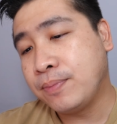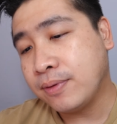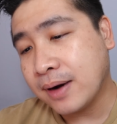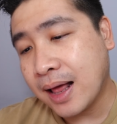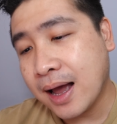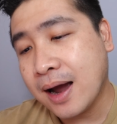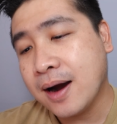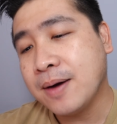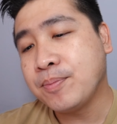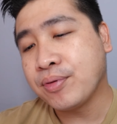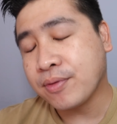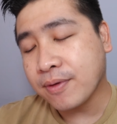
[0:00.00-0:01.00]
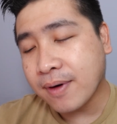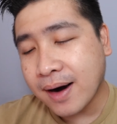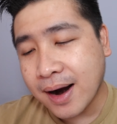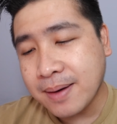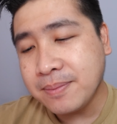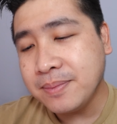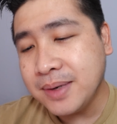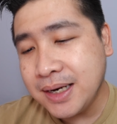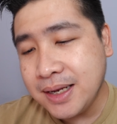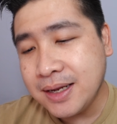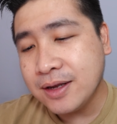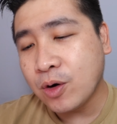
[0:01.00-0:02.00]

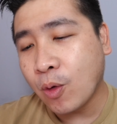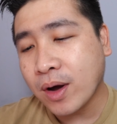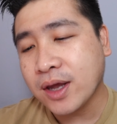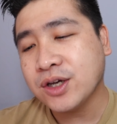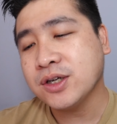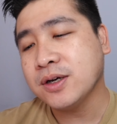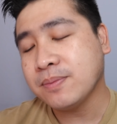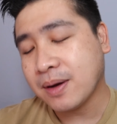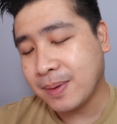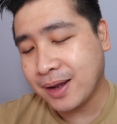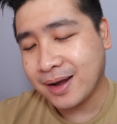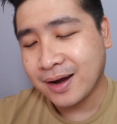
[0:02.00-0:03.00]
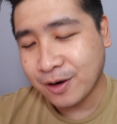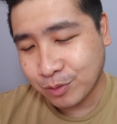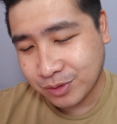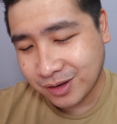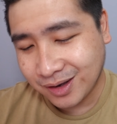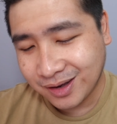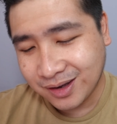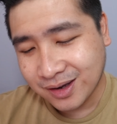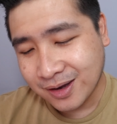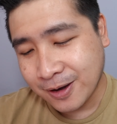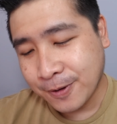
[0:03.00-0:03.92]
primary location public housing,